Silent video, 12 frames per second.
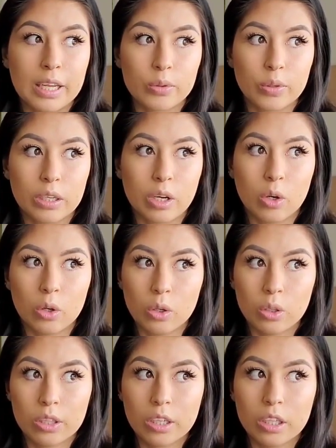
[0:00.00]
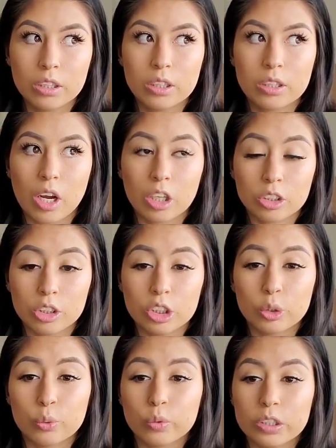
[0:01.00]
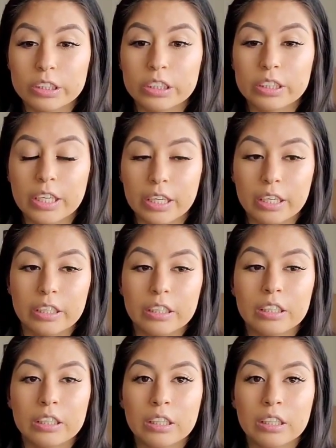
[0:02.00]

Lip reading: that's when all the doctors rushed in,